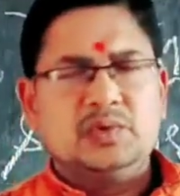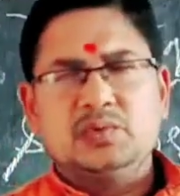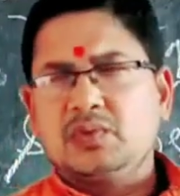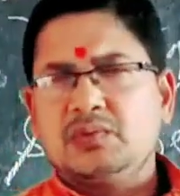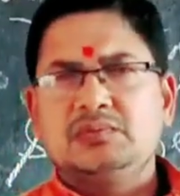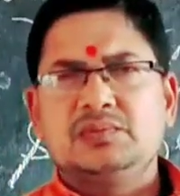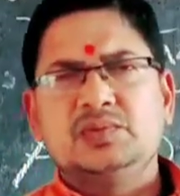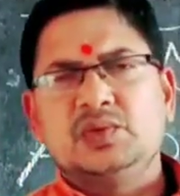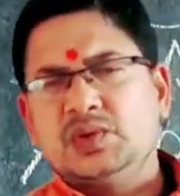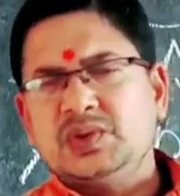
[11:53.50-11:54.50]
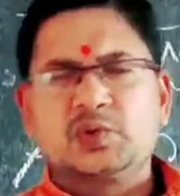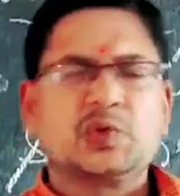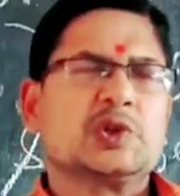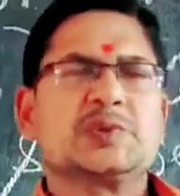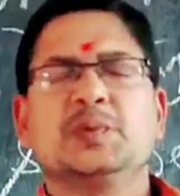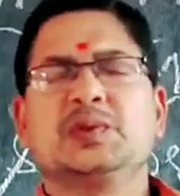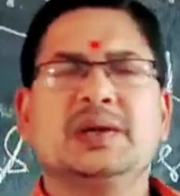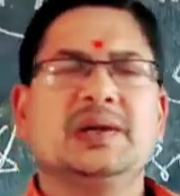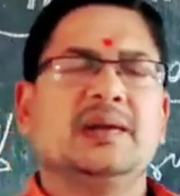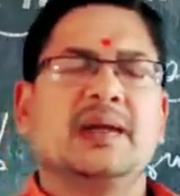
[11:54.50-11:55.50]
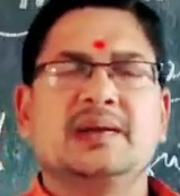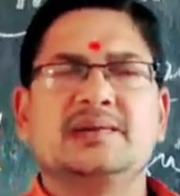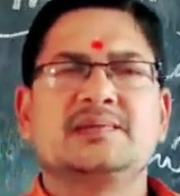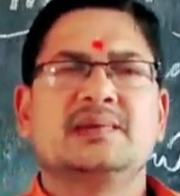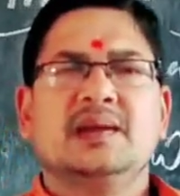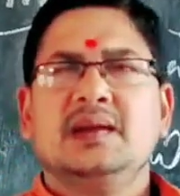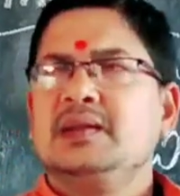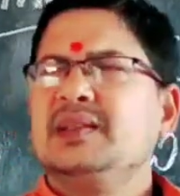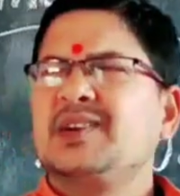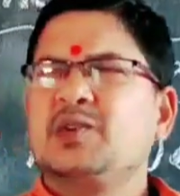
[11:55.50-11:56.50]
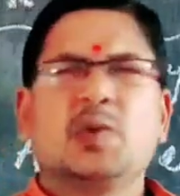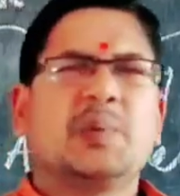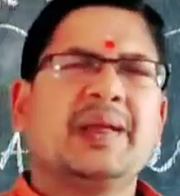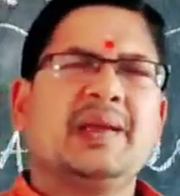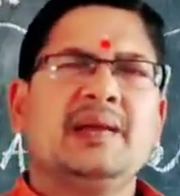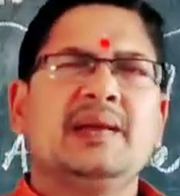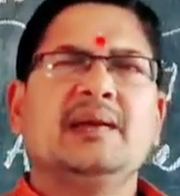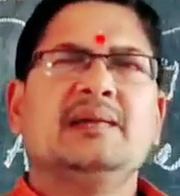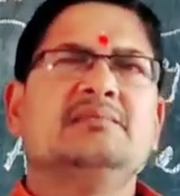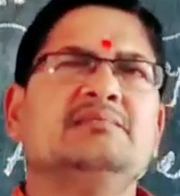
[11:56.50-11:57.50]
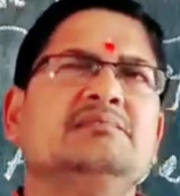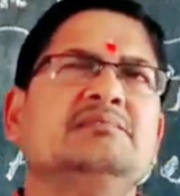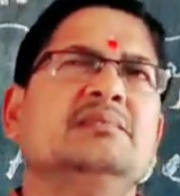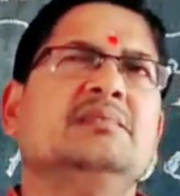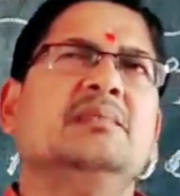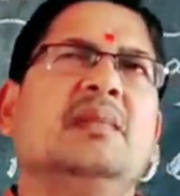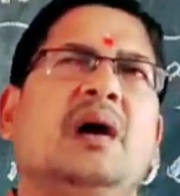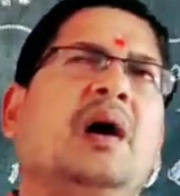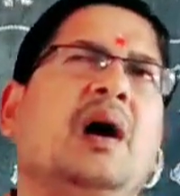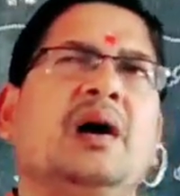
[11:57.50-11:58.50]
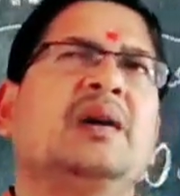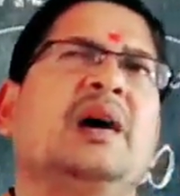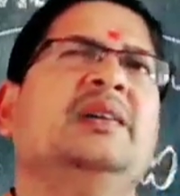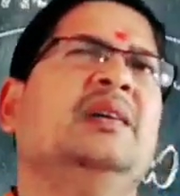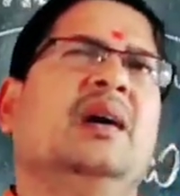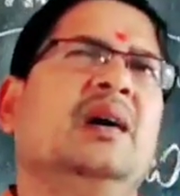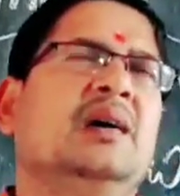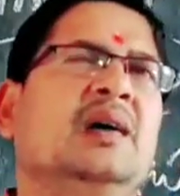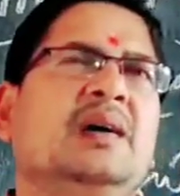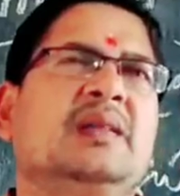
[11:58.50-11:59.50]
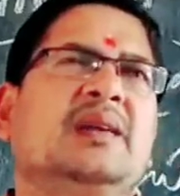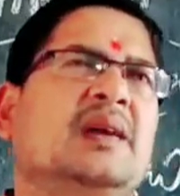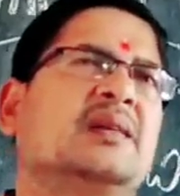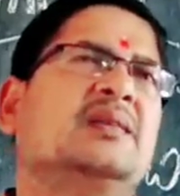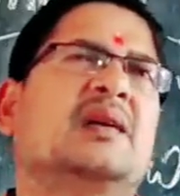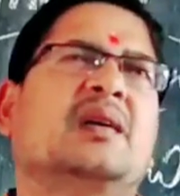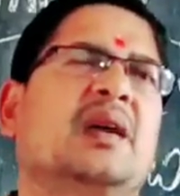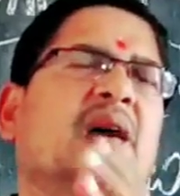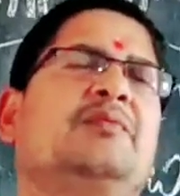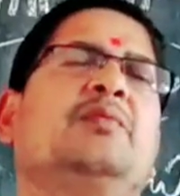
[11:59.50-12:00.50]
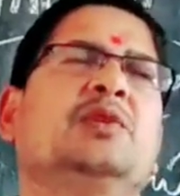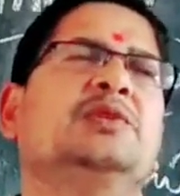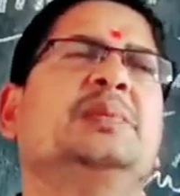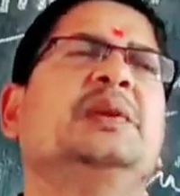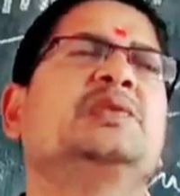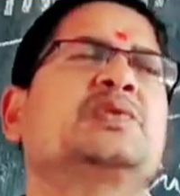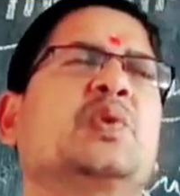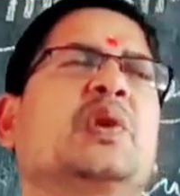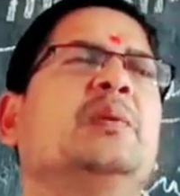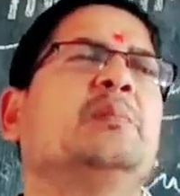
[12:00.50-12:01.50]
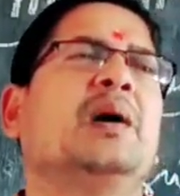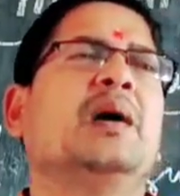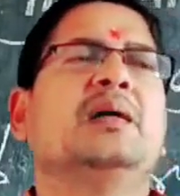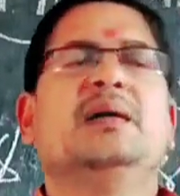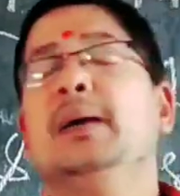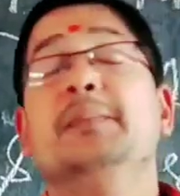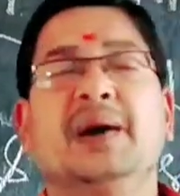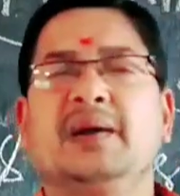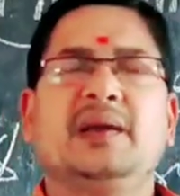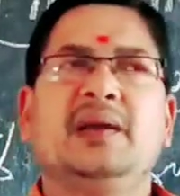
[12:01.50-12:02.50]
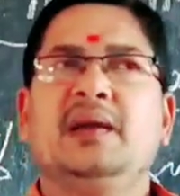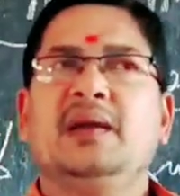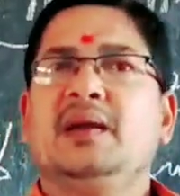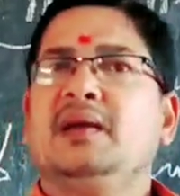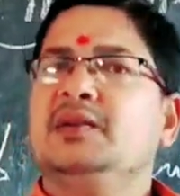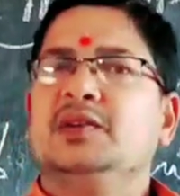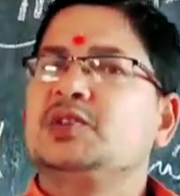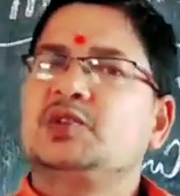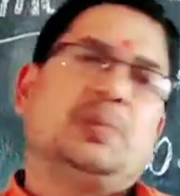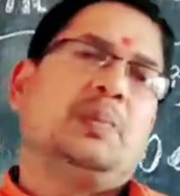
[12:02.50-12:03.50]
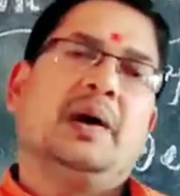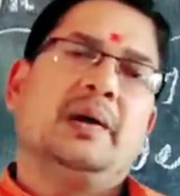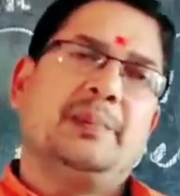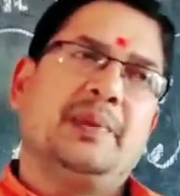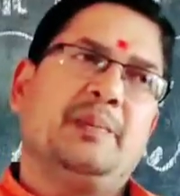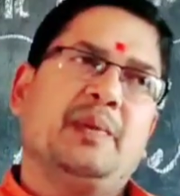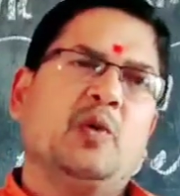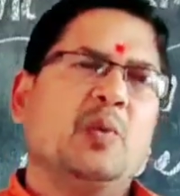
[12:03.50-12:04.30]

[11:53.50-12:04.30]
you know, so smoothly he narrates that nobody had idea that the cap was being stolen by a monkey, not by people.